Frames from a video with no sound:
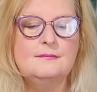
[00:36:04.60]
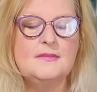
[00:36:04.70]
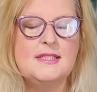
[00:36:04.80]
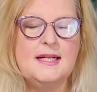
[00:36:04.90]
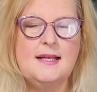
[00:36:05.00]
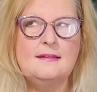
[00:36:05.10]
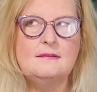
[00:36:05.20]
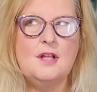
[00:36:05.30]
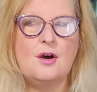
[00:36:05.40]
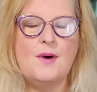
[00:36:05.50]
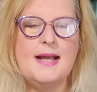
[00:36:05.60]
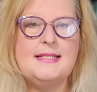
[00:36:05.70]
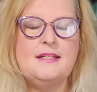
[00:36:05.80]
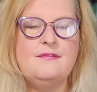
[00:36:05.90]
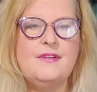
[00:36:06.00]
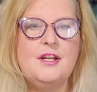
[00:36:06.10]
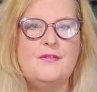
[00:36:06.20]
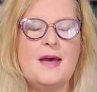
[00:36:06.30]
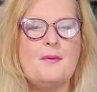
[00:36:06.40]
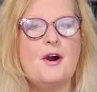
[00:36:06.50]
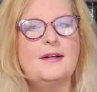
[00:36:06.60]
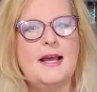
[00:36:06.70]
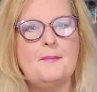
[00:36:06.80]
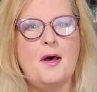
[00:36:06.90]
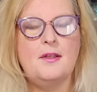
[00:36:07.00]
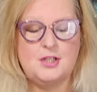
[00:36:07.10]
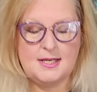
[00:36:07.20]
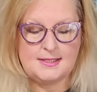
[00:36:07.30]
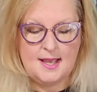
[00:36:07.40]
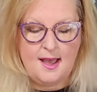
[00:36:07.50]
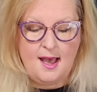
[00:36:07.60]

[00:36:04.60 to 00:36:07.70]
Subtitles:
did I? No, I didn't video that part and I apologize.